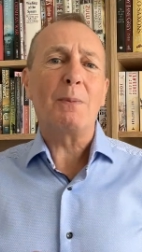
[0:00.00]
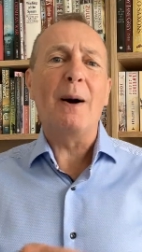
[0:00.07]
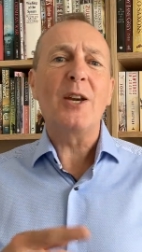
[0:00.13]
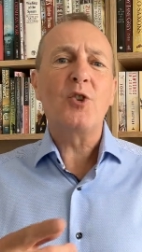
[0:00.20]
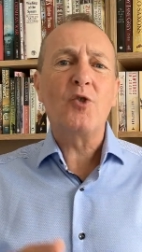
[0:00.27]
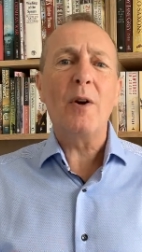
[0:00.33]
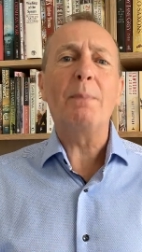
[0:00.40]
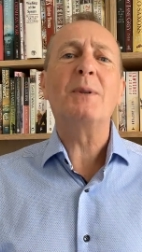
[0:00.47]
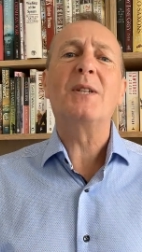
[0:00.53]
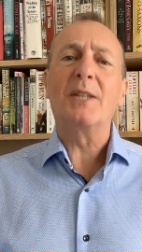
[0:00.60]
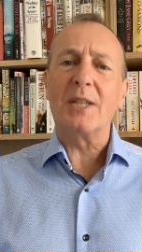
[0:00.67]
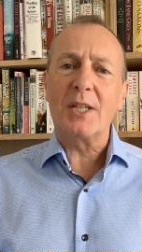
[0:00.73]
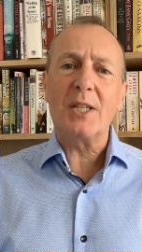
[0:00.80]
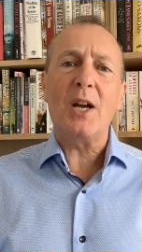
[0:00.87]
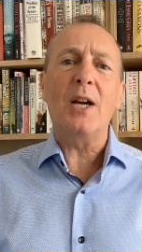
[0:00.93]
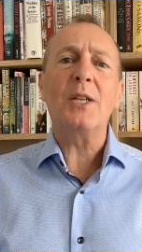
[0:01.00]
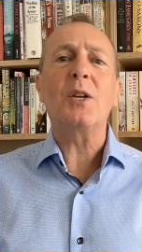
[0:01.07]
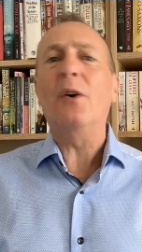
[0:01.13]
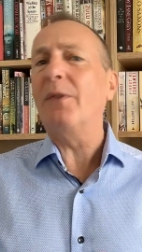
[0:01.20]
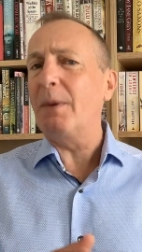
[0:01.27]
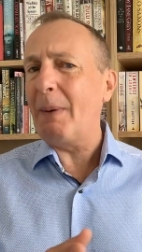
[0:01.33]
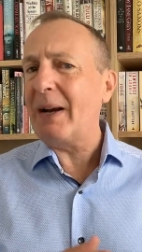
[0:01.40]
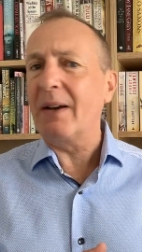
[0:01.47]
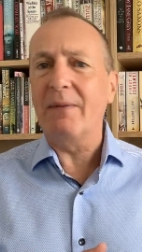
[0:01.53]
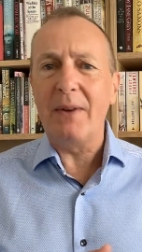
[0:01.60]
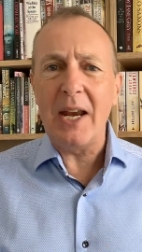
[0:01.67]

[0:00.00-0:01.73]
my trip to the site of the Battle of